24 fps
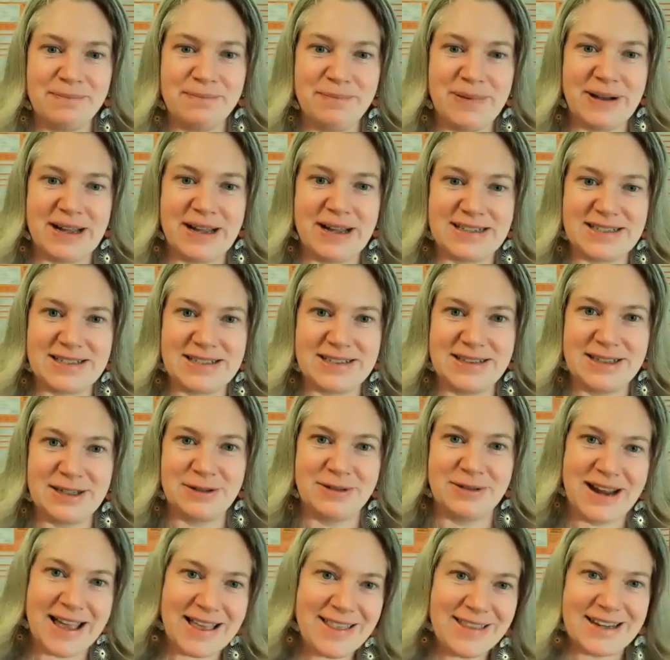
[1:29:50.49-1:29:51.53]
but
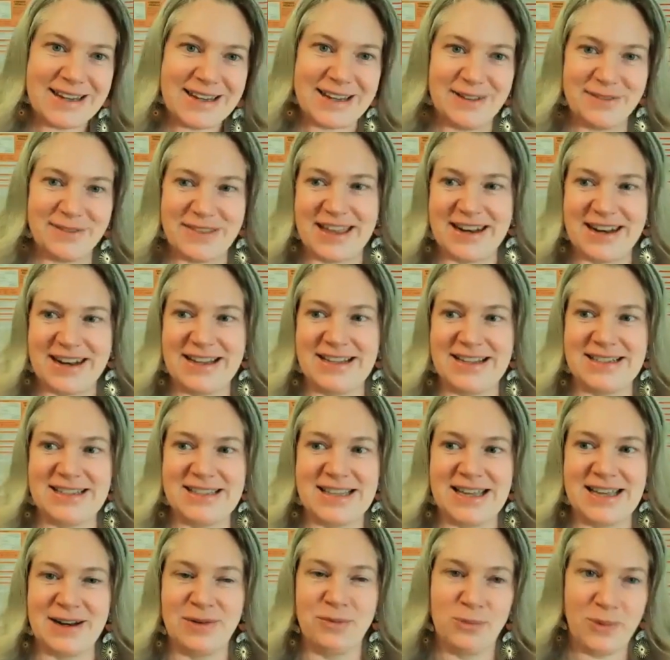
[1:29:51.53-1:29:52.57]
the reality of that
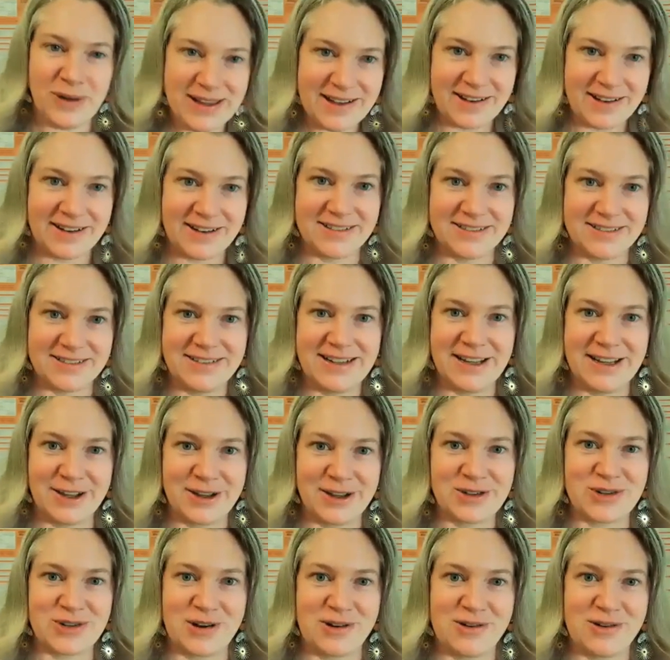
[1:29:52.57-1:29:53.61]
is that we are in
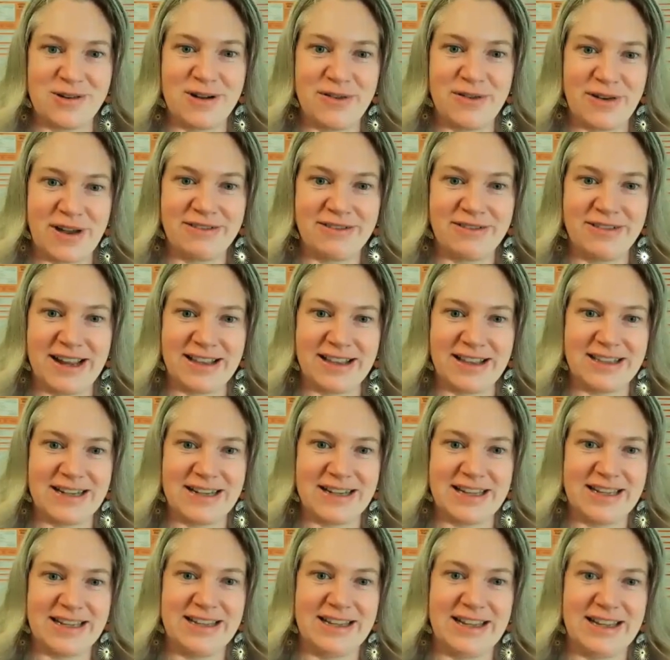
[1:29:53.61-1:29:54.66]
control of our
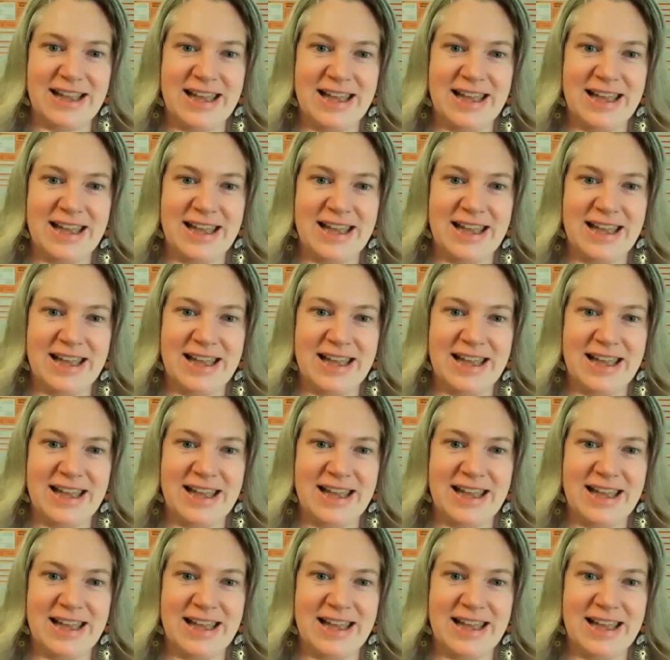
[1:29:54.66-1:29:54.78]
reality.